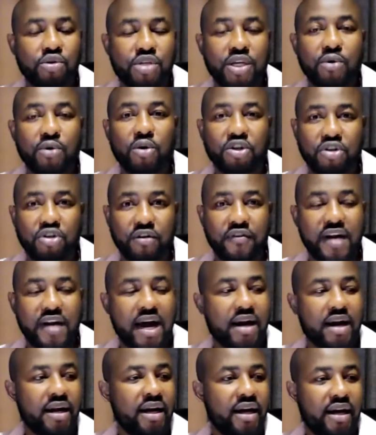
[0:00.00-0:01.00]
what you have
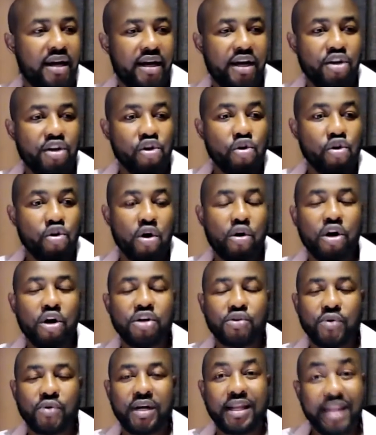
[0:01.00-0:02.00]
done? You're going
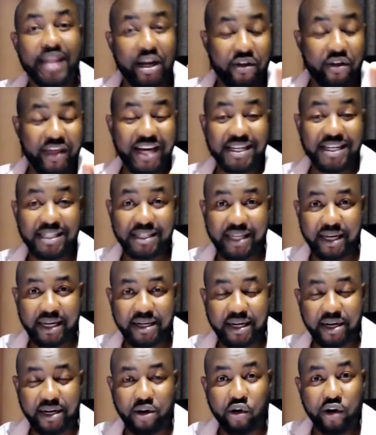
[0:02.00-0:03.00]
to hell. Now that is
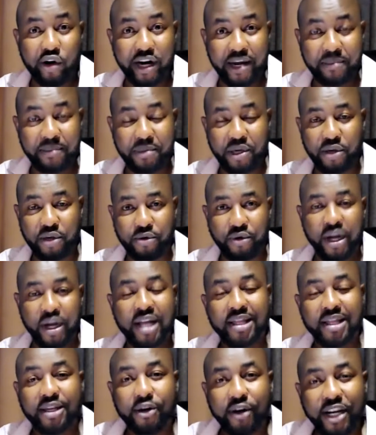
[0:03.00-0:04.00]
Satan condemning you.
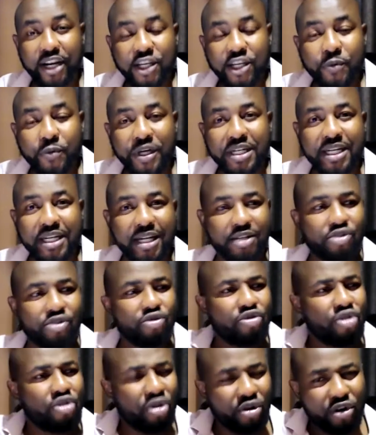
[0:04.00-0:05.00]
The Holy Spirit tells you,
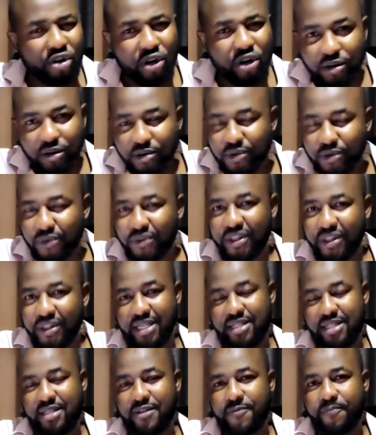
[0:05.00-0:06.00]
no, don't do
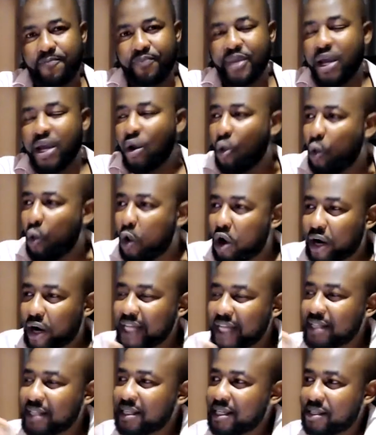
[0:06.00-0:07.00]
this. Walk
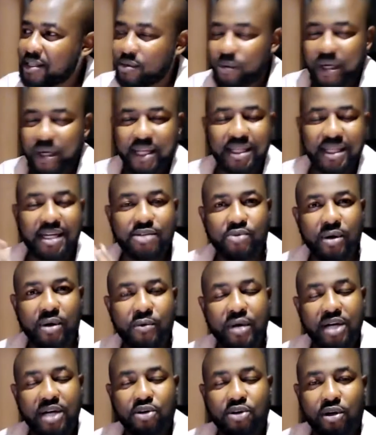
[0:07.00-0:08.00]
in this way. That's why
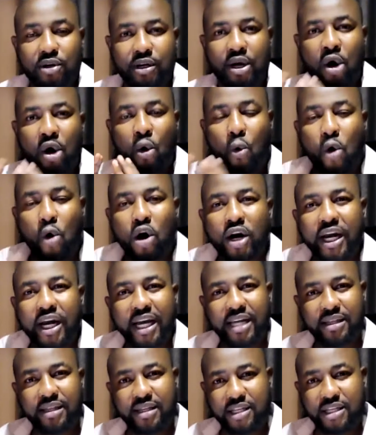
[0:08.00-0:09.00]
we are told, walk
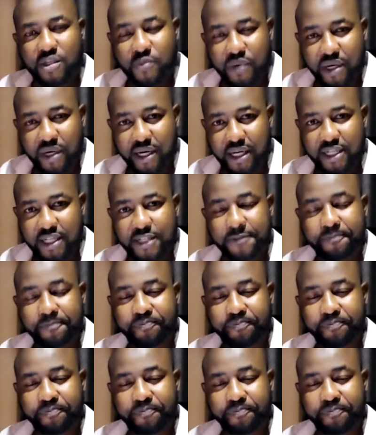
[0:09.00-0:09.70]
in the Spirit